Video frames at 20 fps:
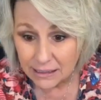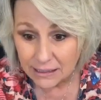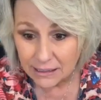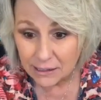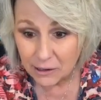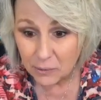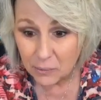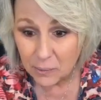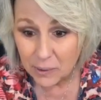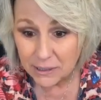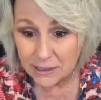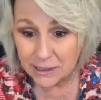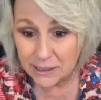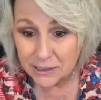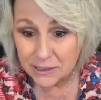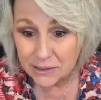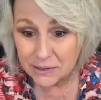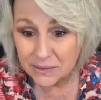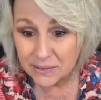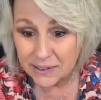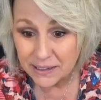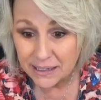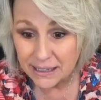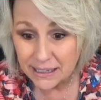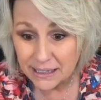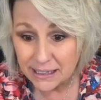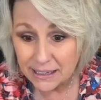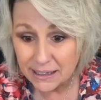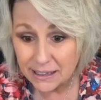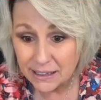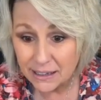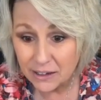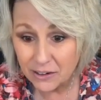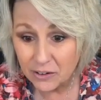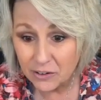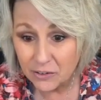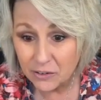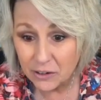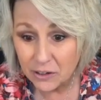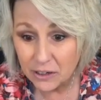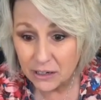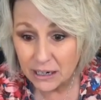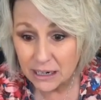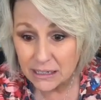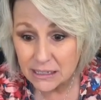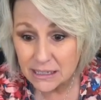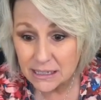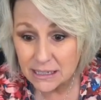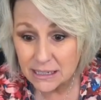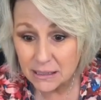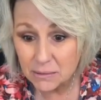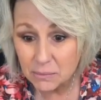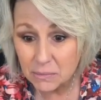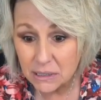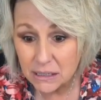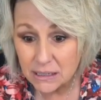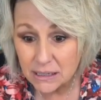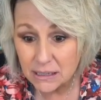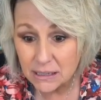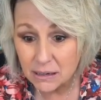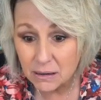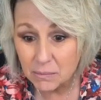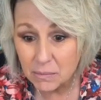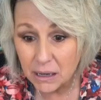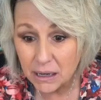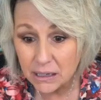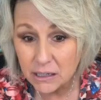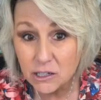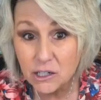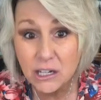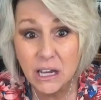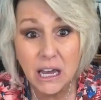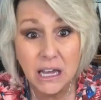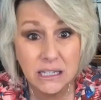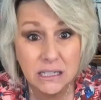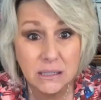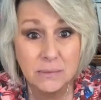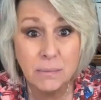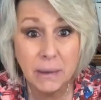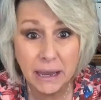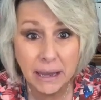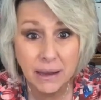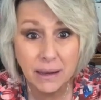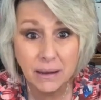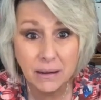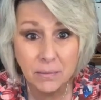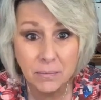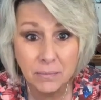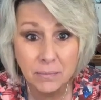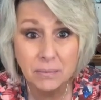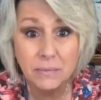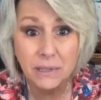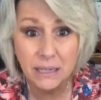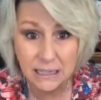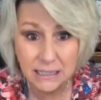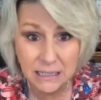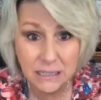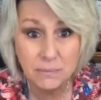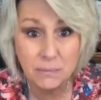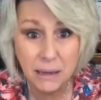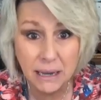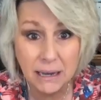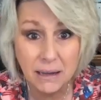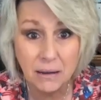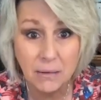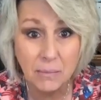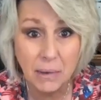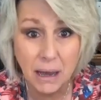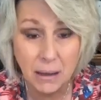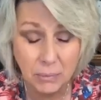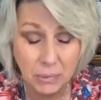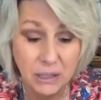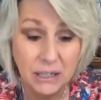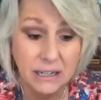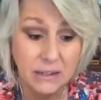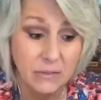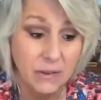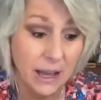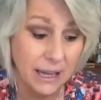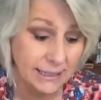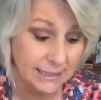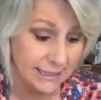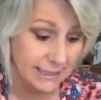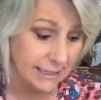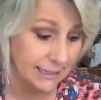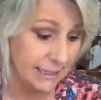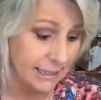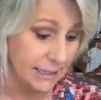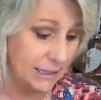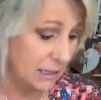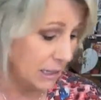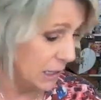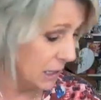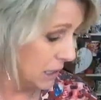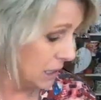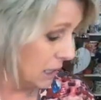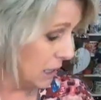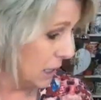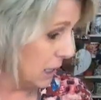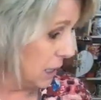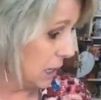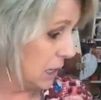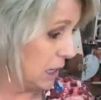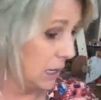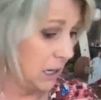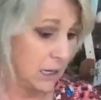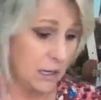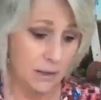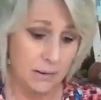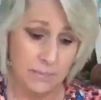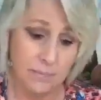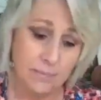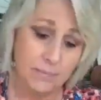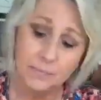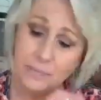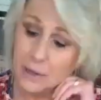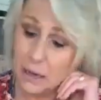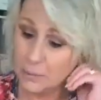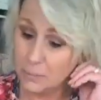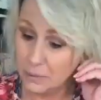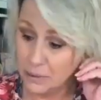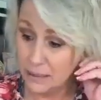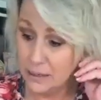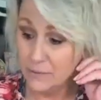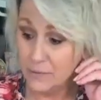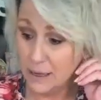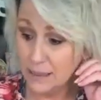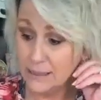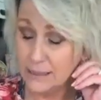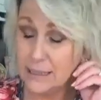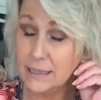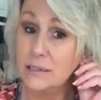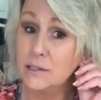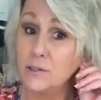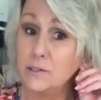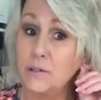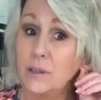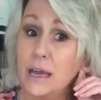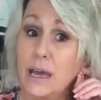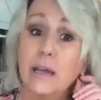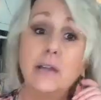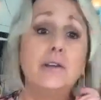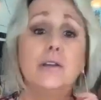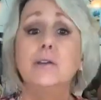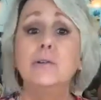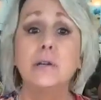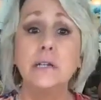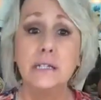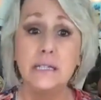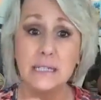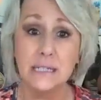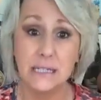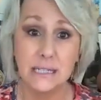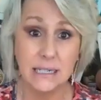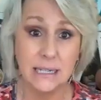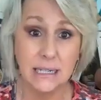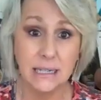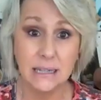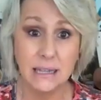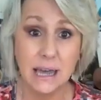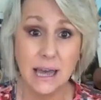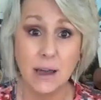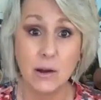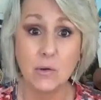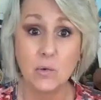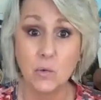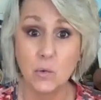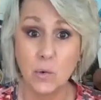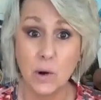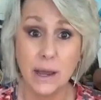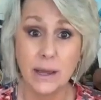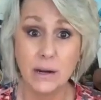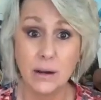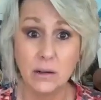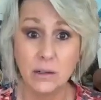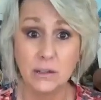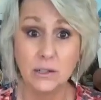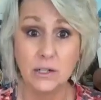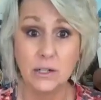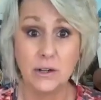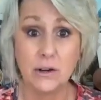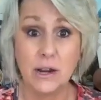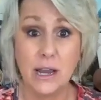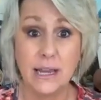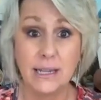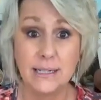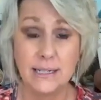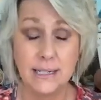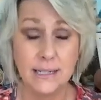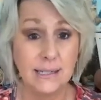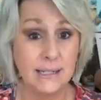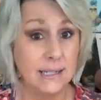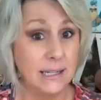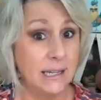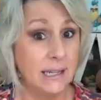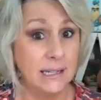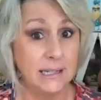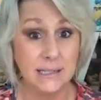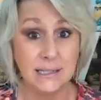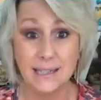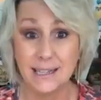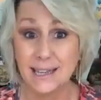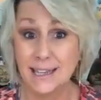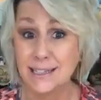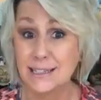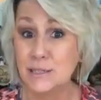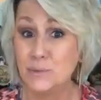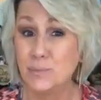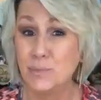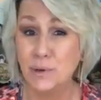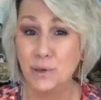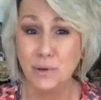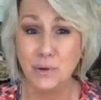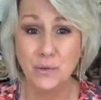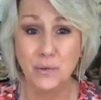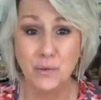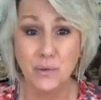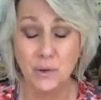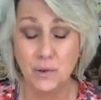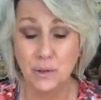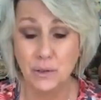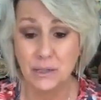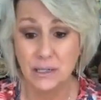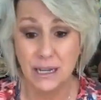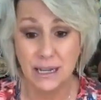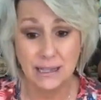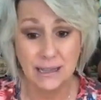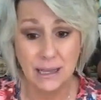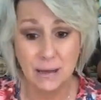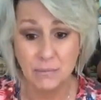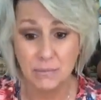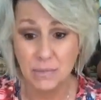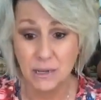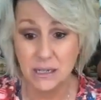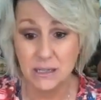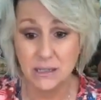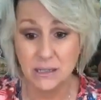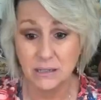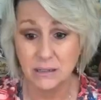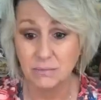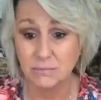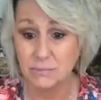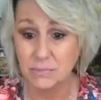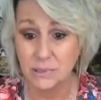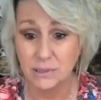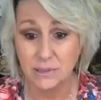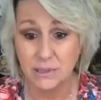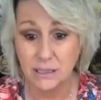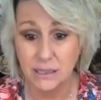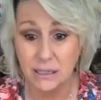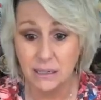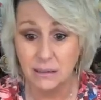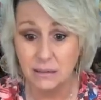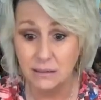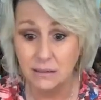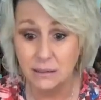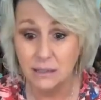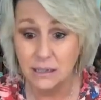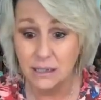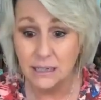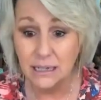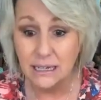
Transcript: I didn't know what to do with it though. Could I stick muslin on my? Yes, ma'am. Yes, ma'am. I believe I did. Um, I believe I did do that. You can stick that right onto your ATCs. It's beautiful. Take that muslin. Yeah.